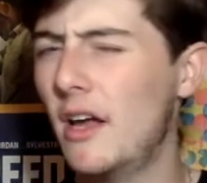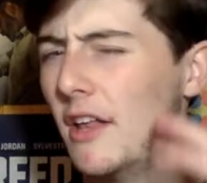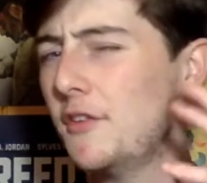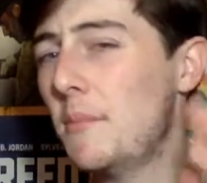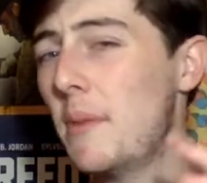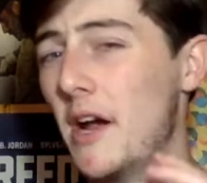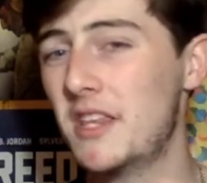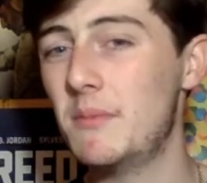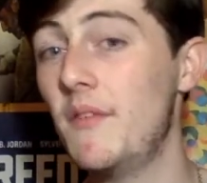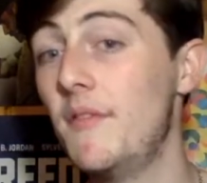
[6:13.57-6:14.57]
some
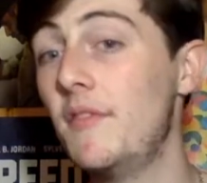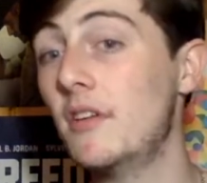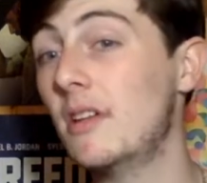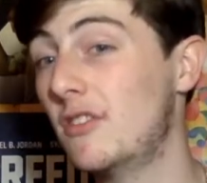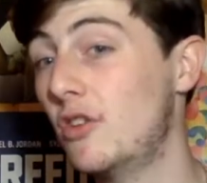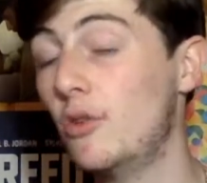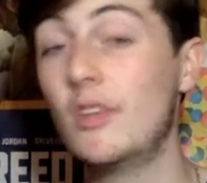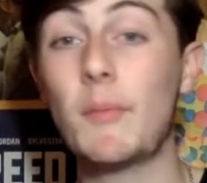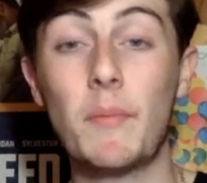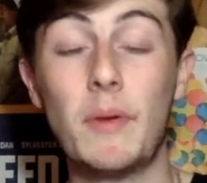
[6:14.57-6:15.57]
parts of the movie feel like two
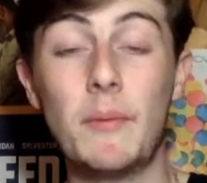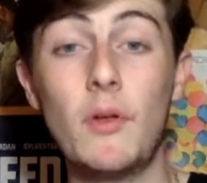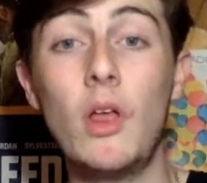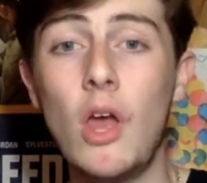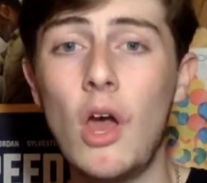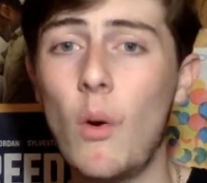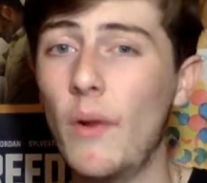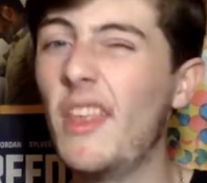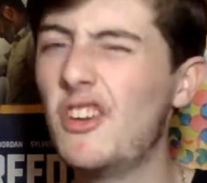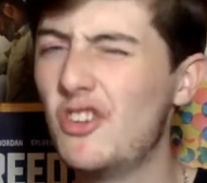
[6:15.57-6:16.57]
separate people
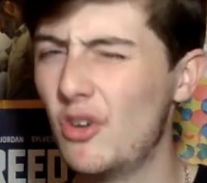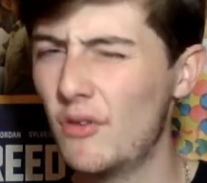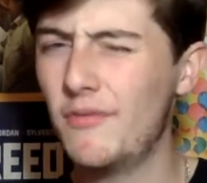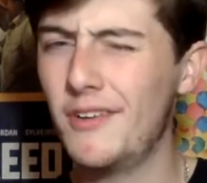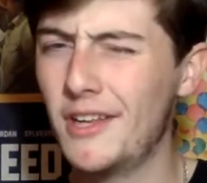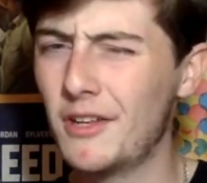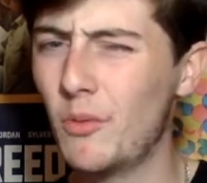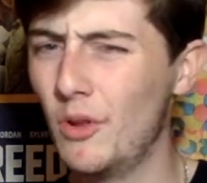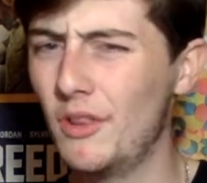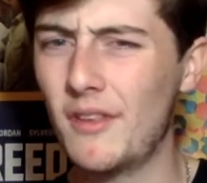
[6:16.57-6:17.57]
when they should feel like
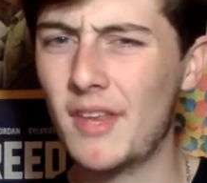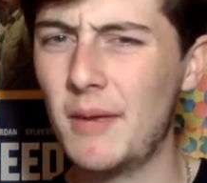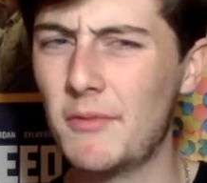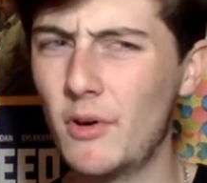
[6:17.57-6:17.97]
one and the same.